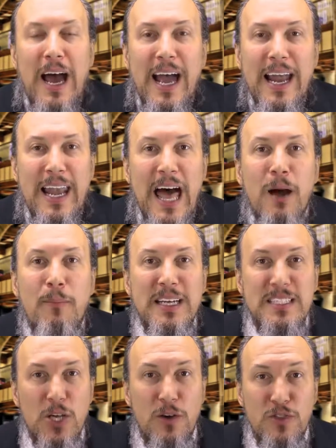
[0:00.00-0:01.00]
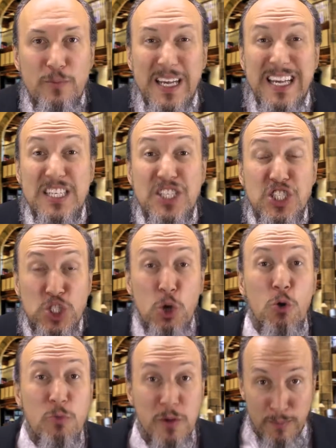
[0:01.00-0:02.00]
I allow myself to be
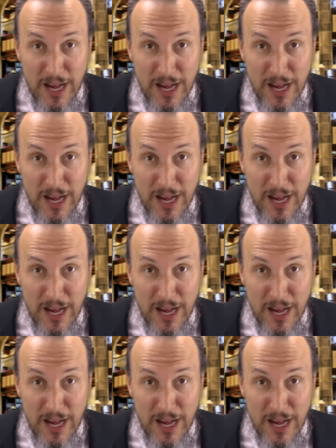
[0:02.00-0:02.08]
consumed